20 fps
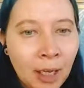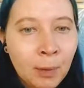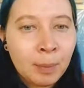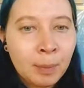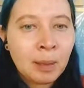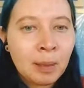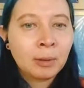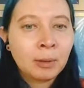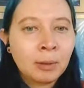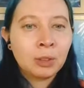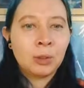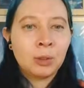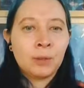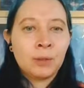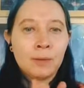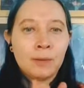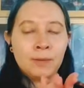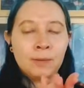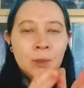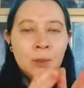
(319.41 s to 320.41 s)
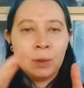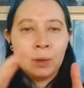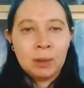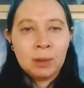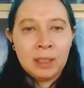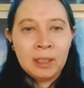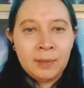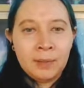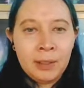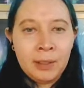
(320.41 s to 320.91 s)
I won't be able to do the
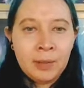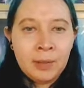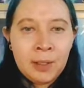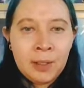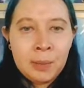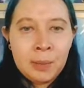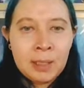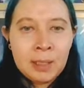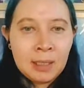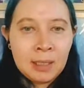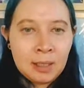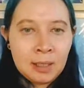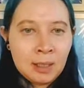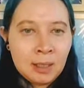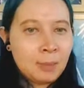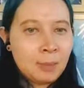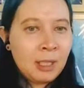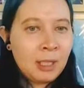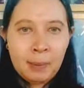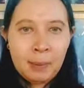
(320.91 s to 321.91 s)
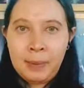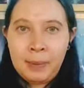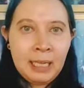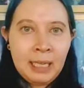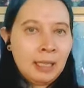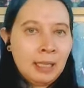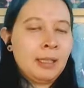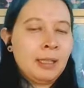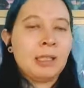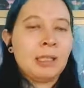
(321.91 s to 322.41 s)
full living room since it's pretty
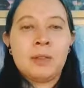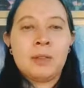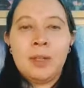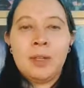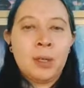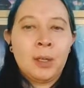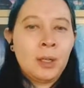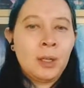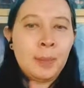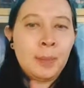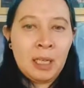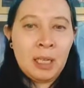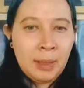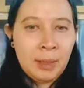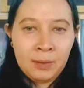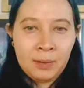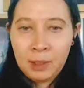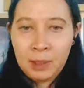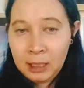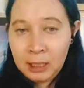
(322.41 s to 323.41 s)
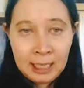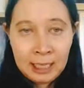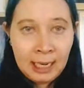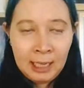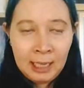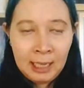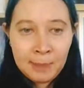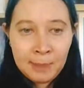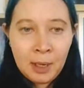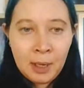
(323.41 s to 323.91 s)
big in this photo, but I'm in a really
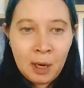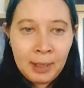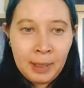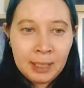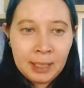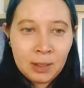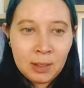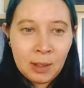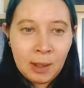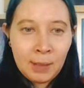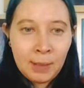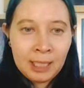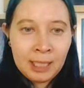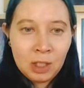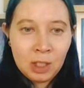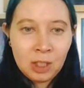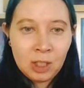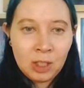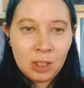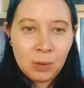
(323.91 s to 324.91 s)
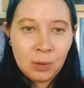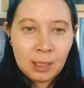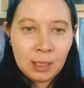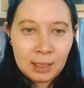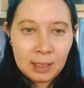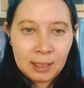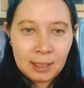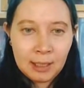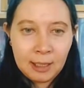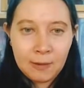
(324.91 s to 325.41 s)
tiny apartment. So I might just do
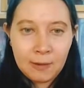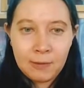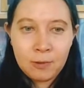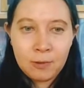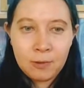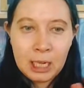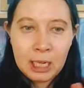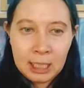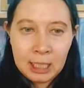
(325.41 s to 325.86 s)
this like front